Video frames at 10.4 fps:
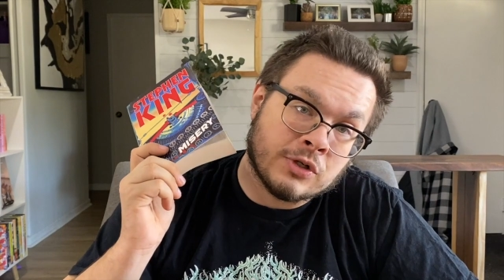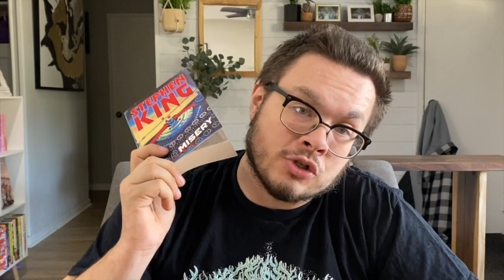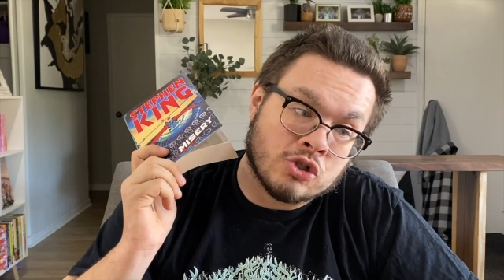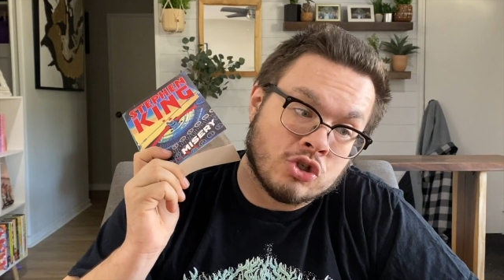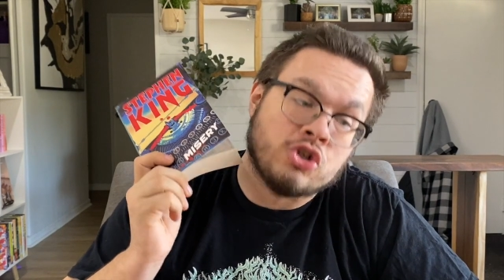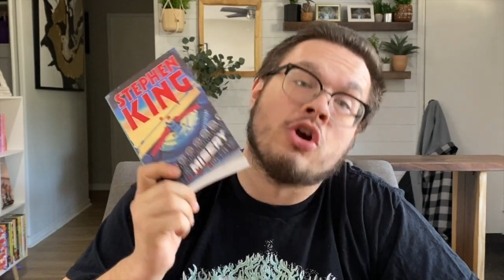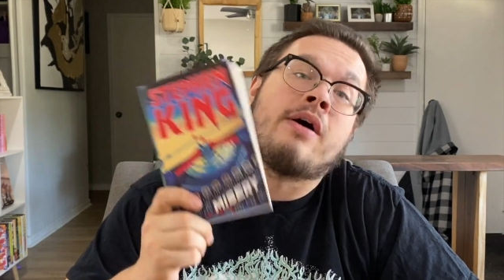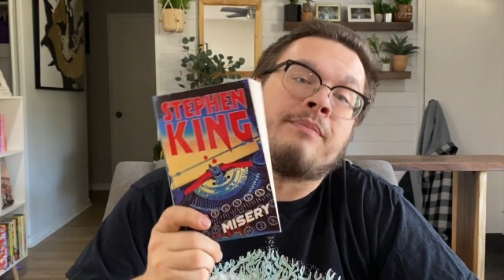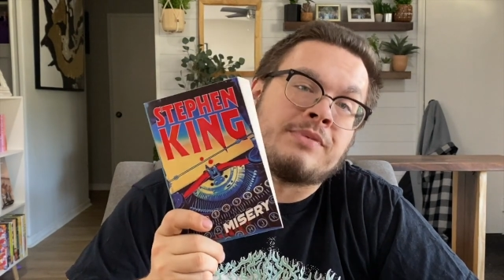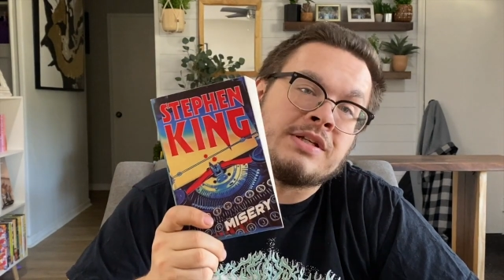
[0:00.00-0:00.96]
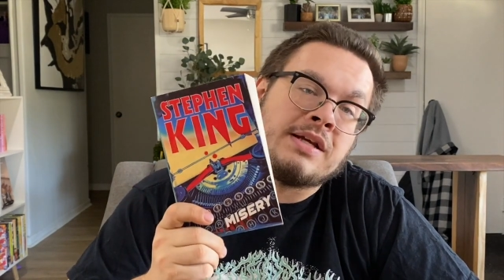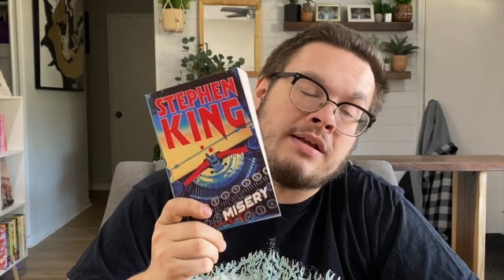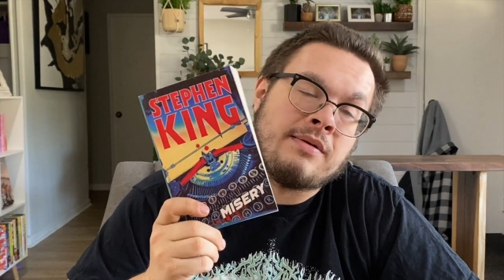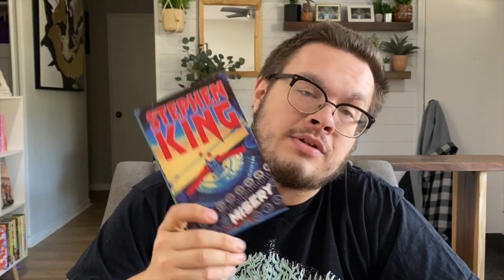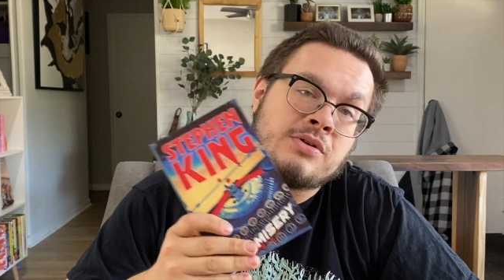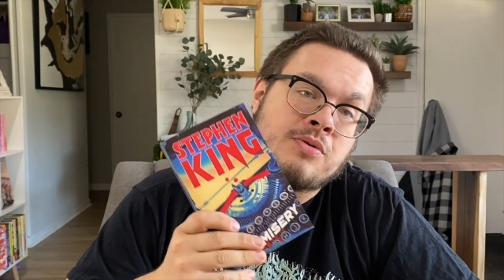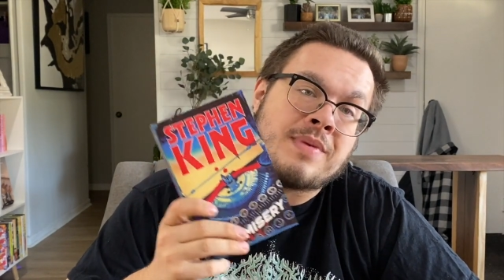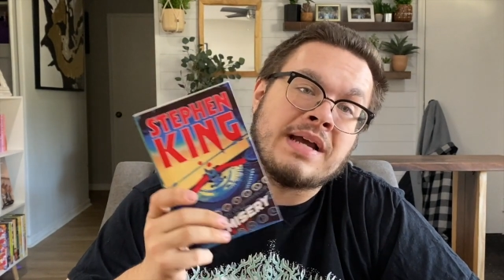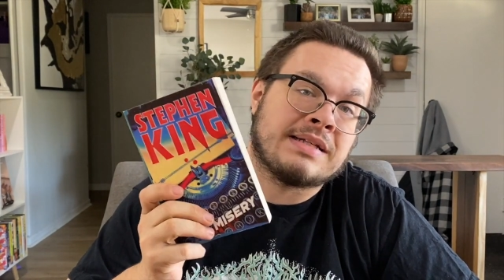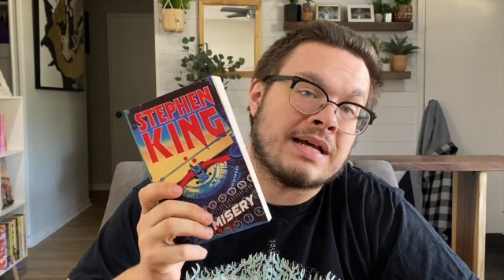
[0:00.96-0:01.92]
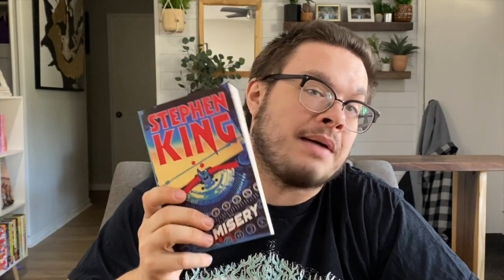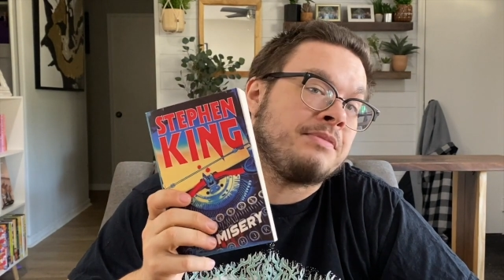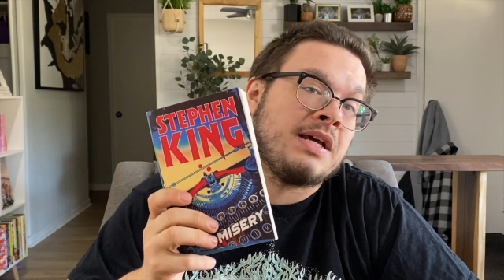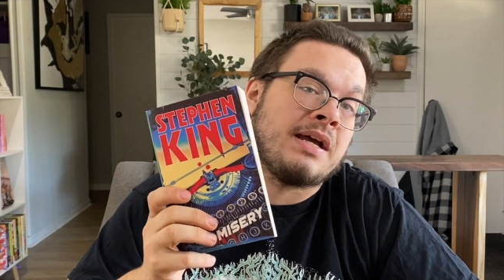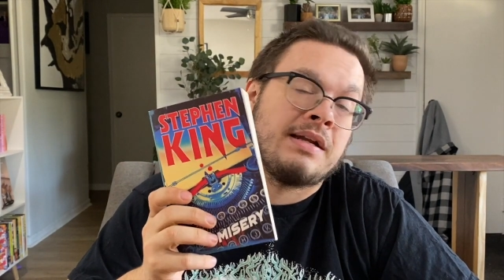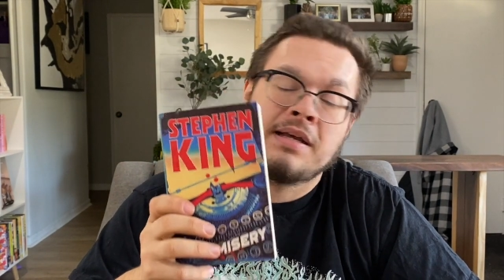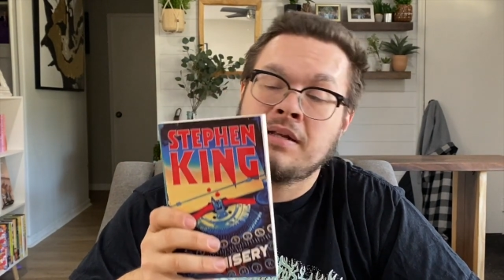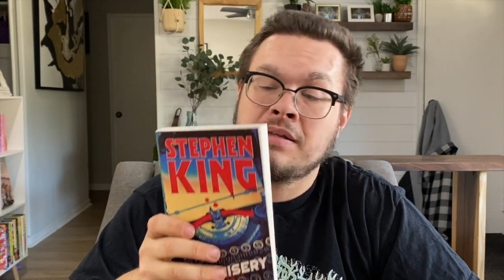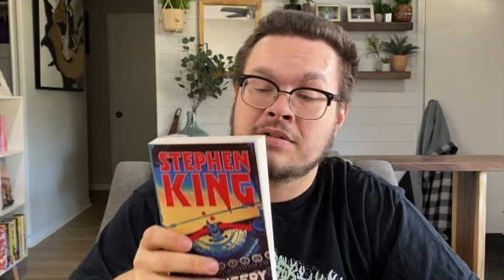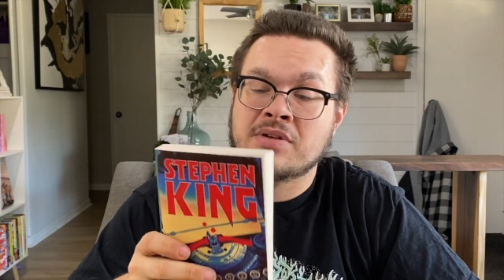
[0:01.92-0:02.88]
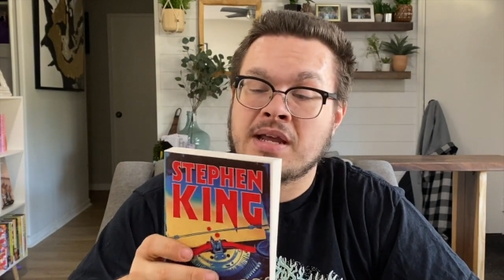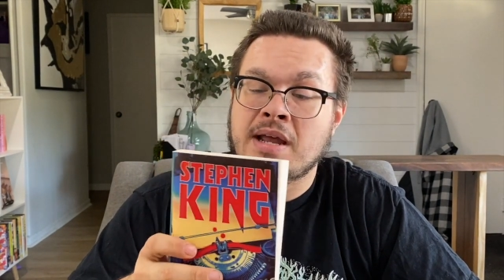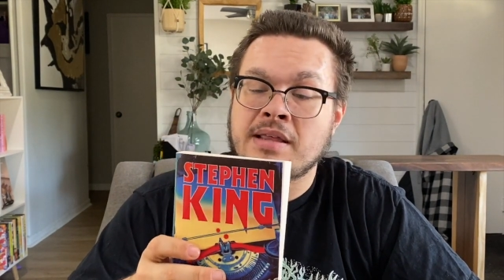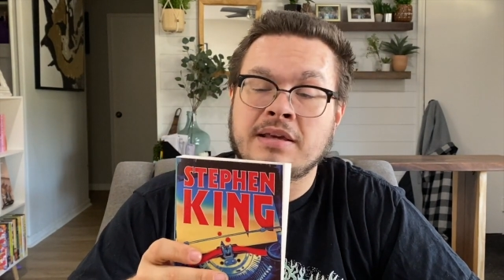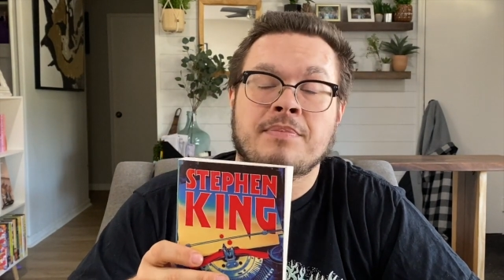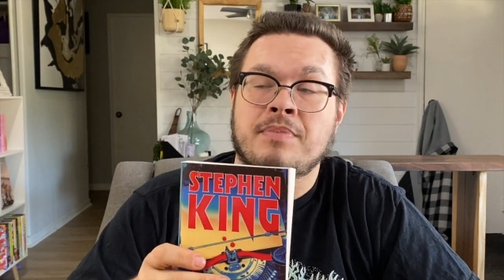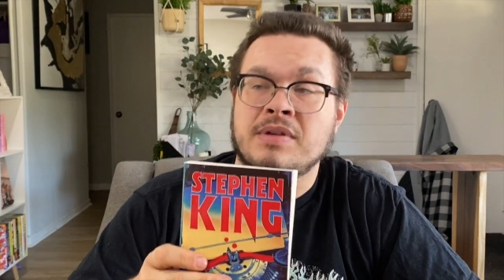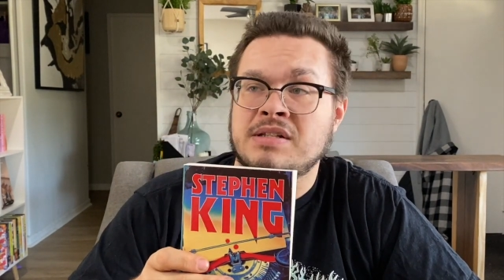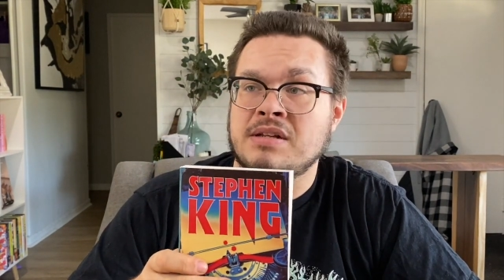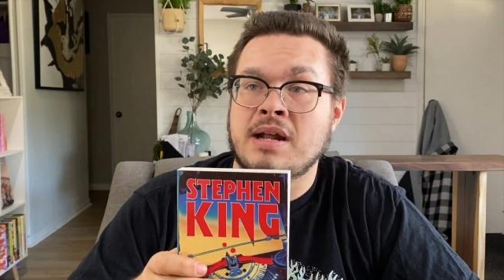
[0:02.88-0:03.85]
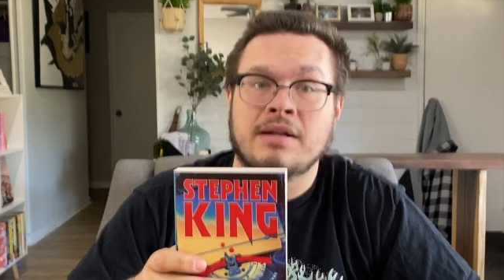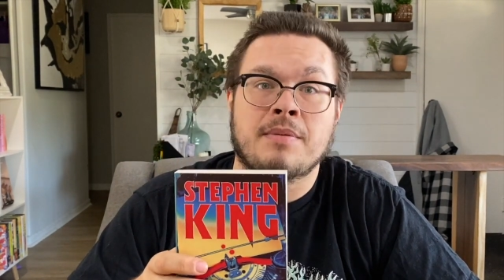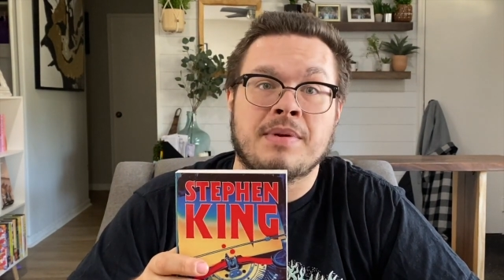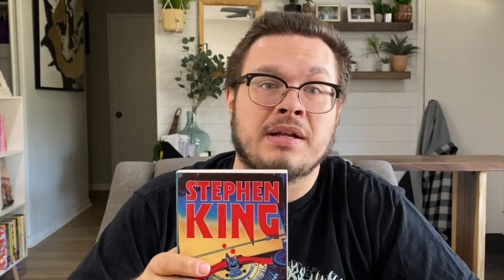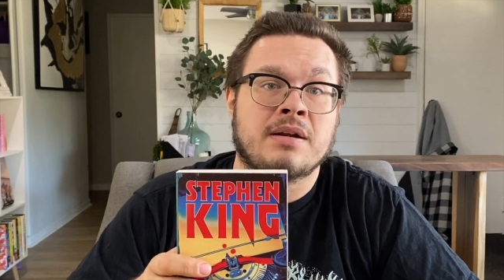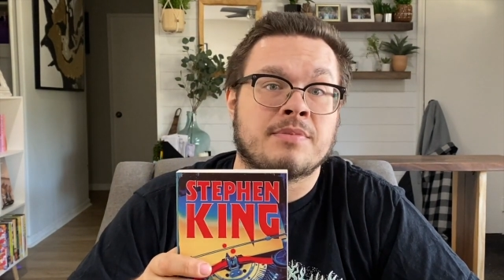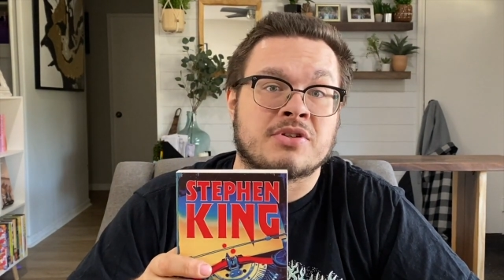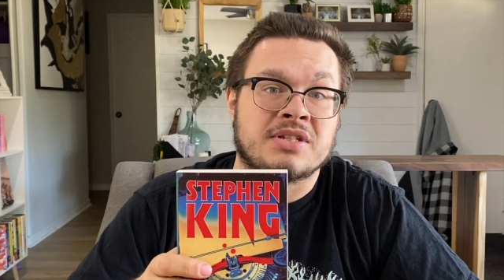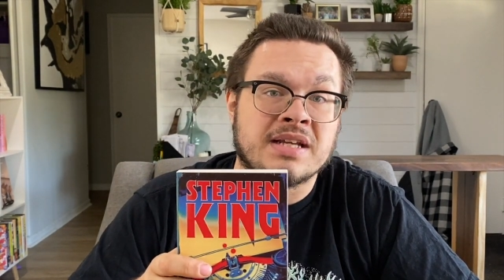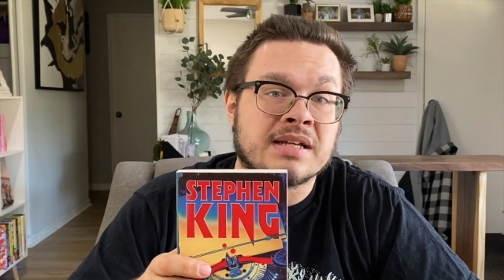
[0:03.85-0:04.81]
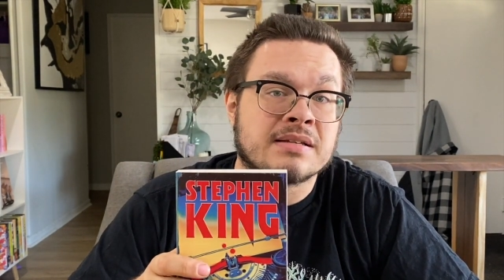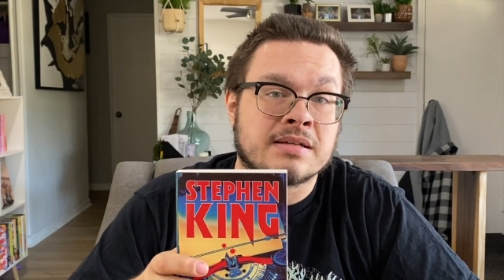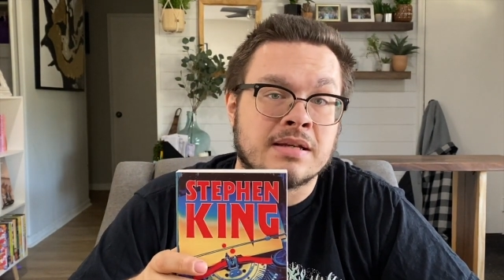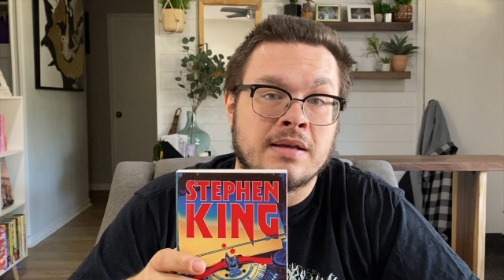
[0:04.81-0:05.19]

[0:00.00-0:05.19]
jumped into my top 10. It is like, I think it ended up being number 6.